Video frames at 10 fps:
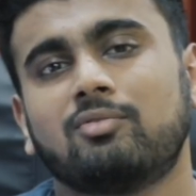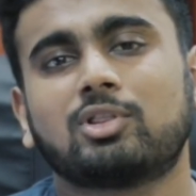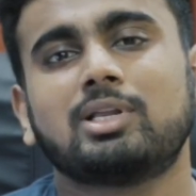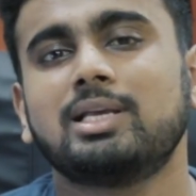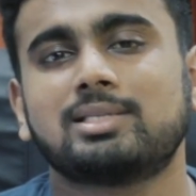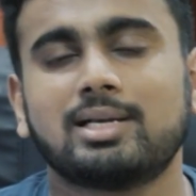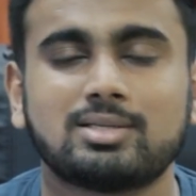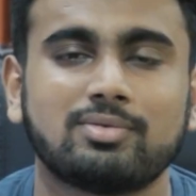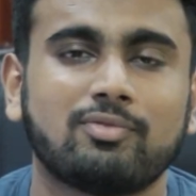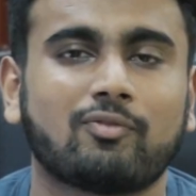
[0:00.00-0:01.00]
for 3
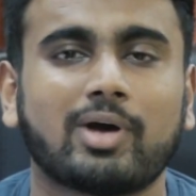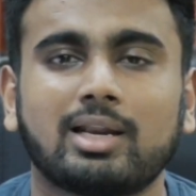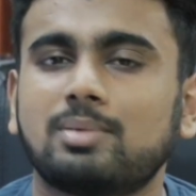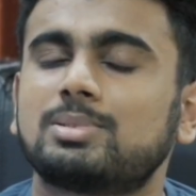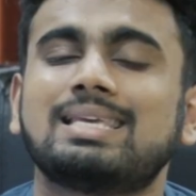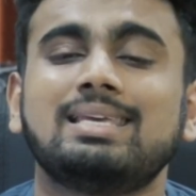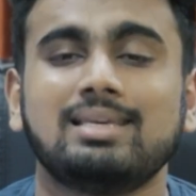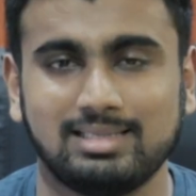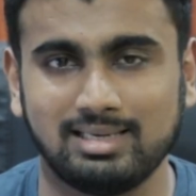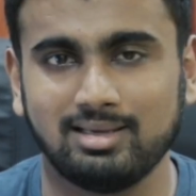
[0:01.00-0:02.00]
sets for 5 reps
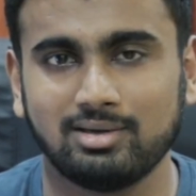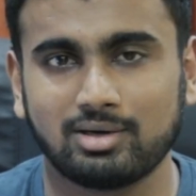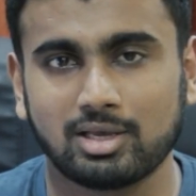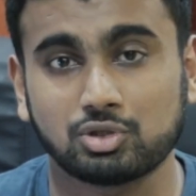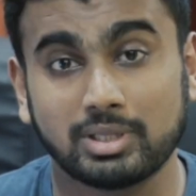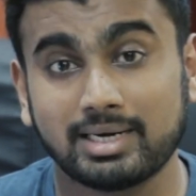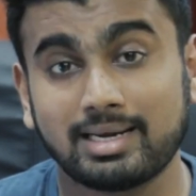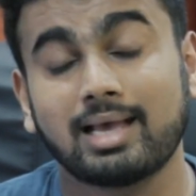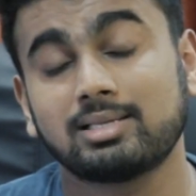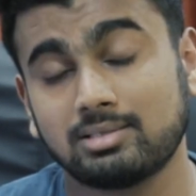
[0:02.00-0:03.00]
easily. Okay, so
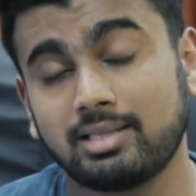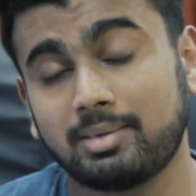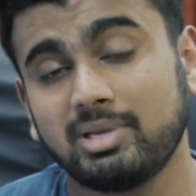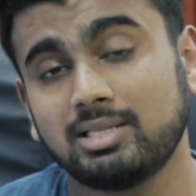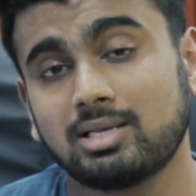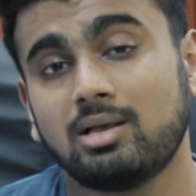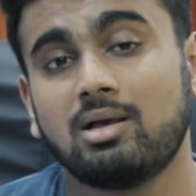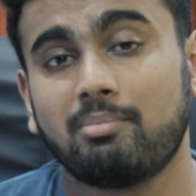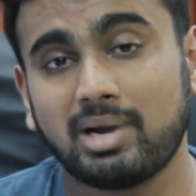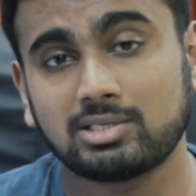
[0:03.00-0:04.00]
that means
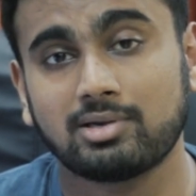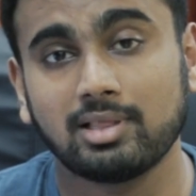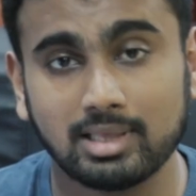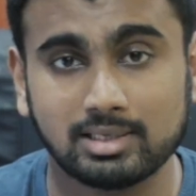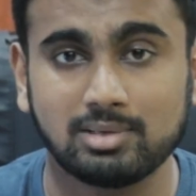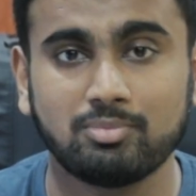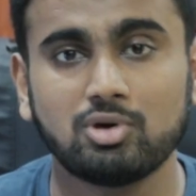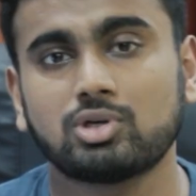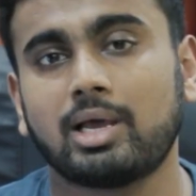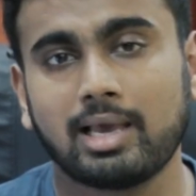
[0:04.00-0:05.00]
my strength has
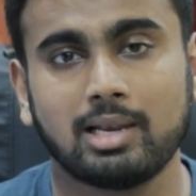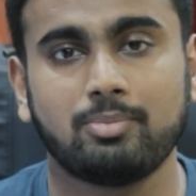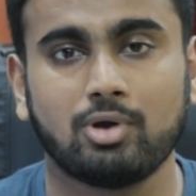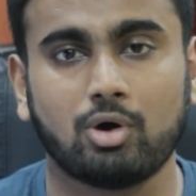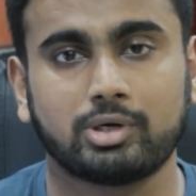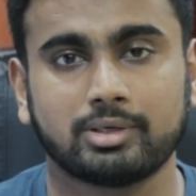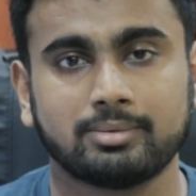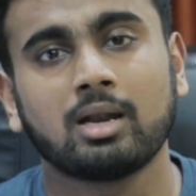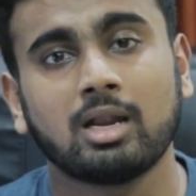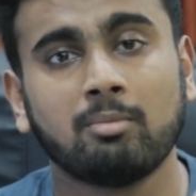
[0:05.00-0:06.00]
improved. So I'll help you out.
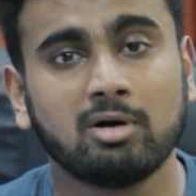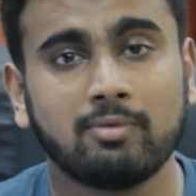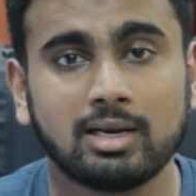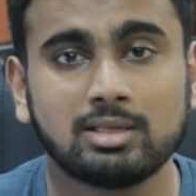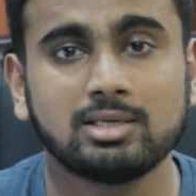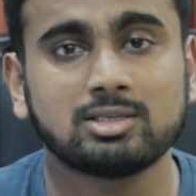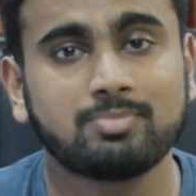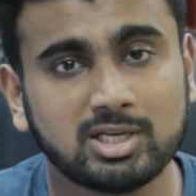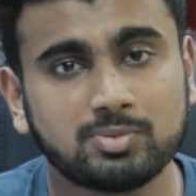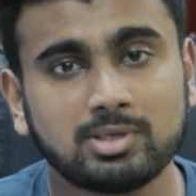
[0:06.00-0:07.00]
Number 1, since
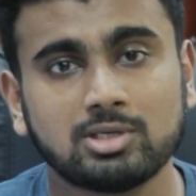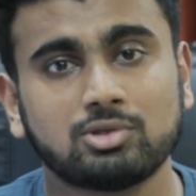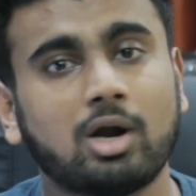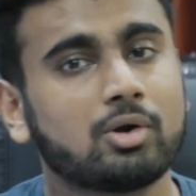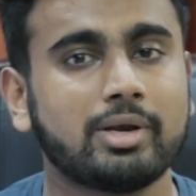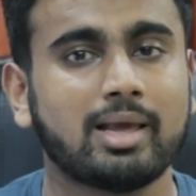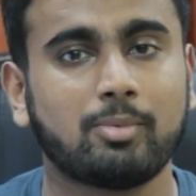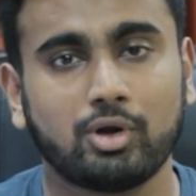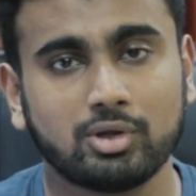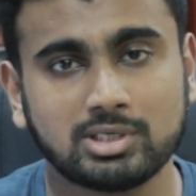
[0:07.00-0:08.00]
bench press is not only
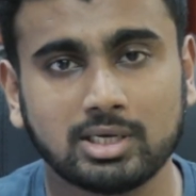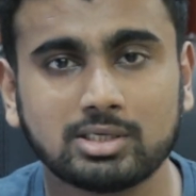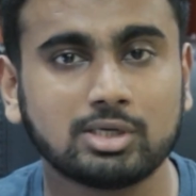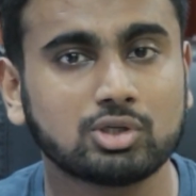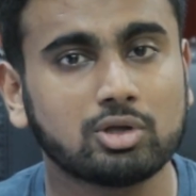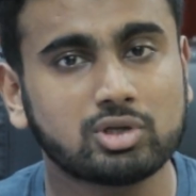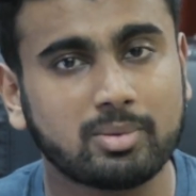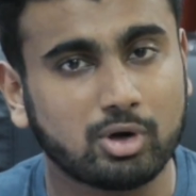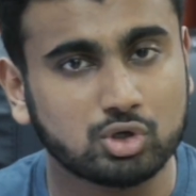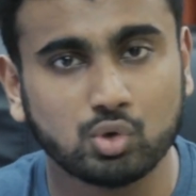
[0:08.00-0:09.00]
about your chest, it's also
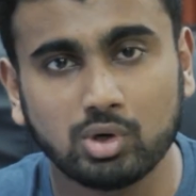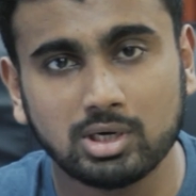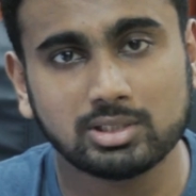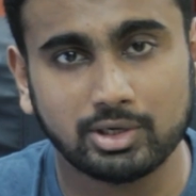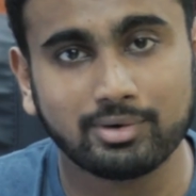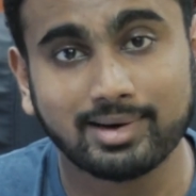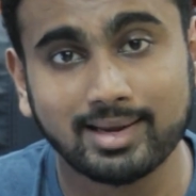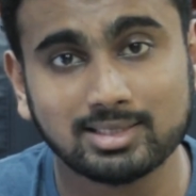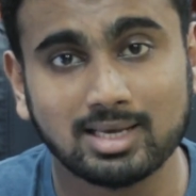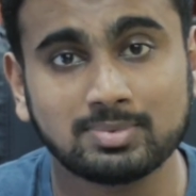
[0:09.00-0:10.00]
about your shoulders and your
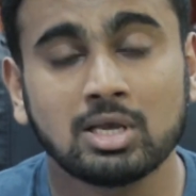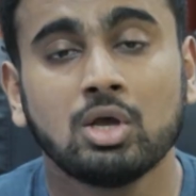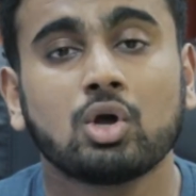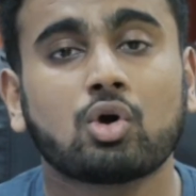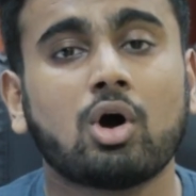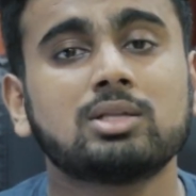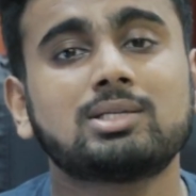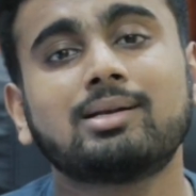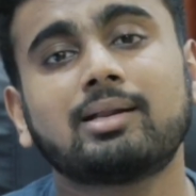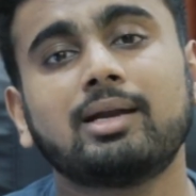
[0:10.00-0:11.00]
triceps.
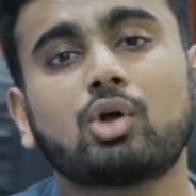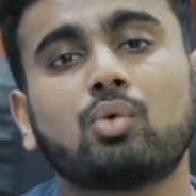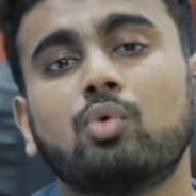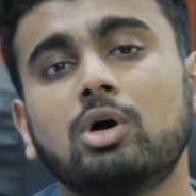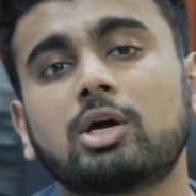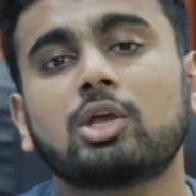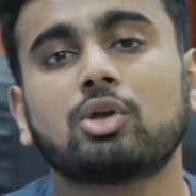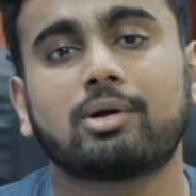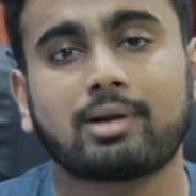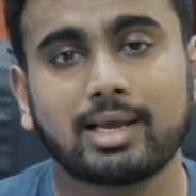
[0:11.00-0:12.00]
Concentrate on working
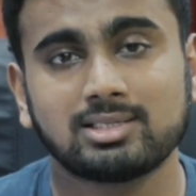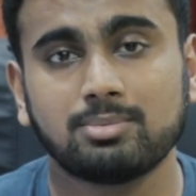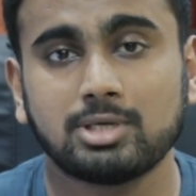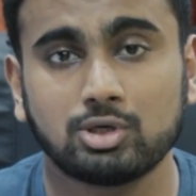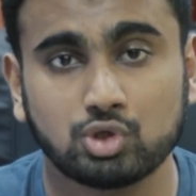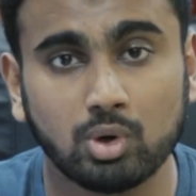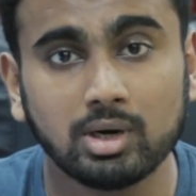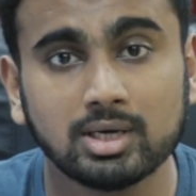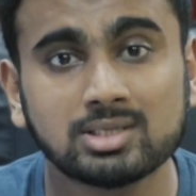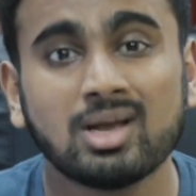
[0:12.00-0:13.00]
your triceps and
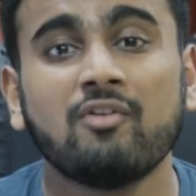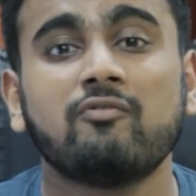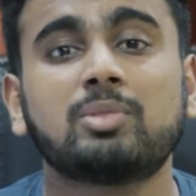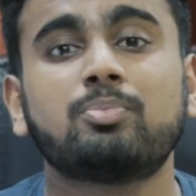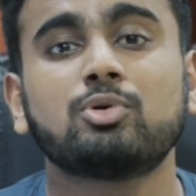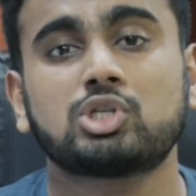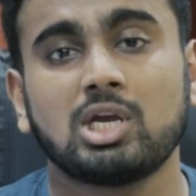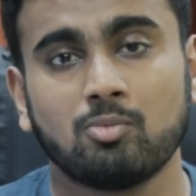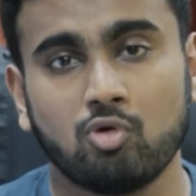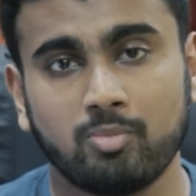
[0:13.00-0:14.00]
shoulders with
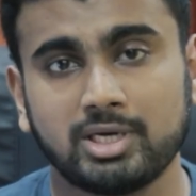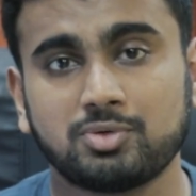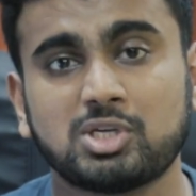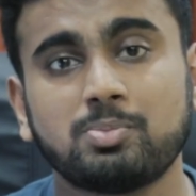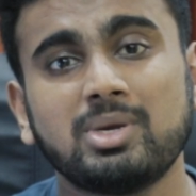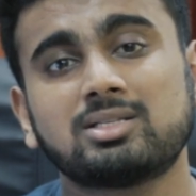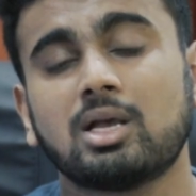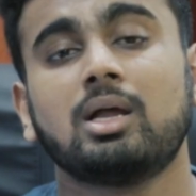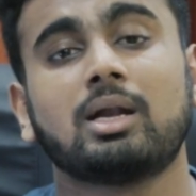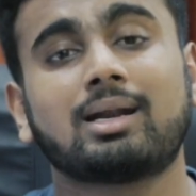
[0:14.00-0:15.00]
pushing movements, which means
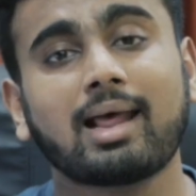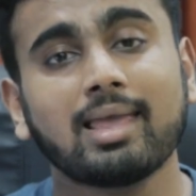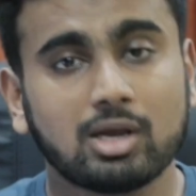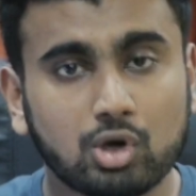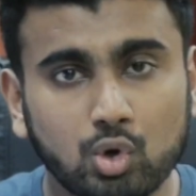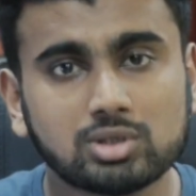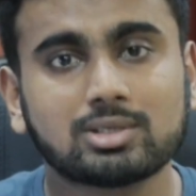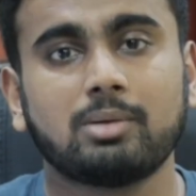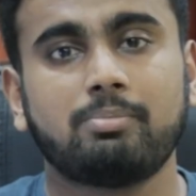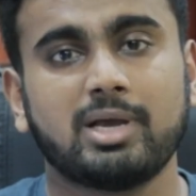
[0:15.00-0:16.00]
try close
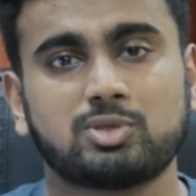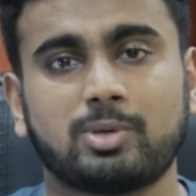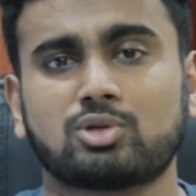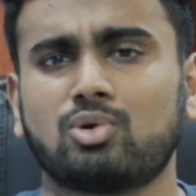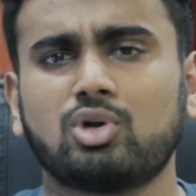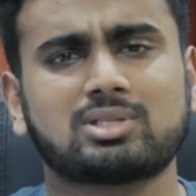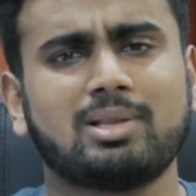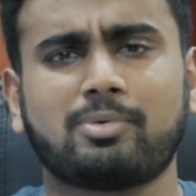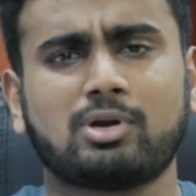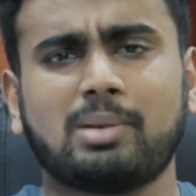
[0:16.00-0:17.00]
grip bench press. Close
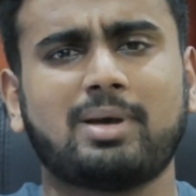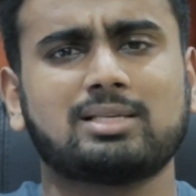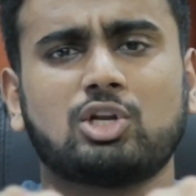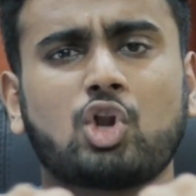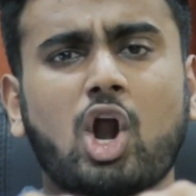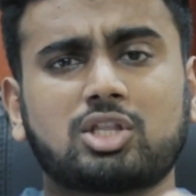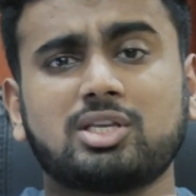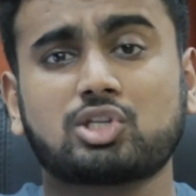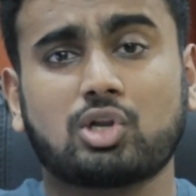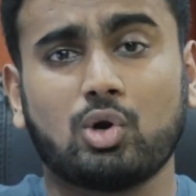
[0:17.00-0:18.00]
grip as in not
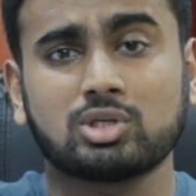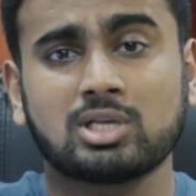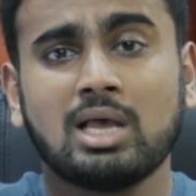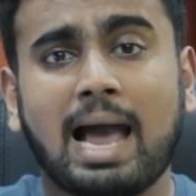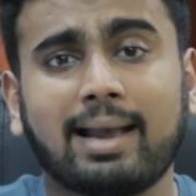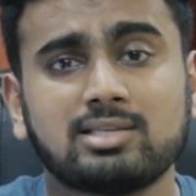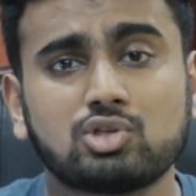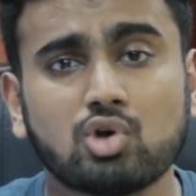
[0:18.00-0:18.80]
this close. I see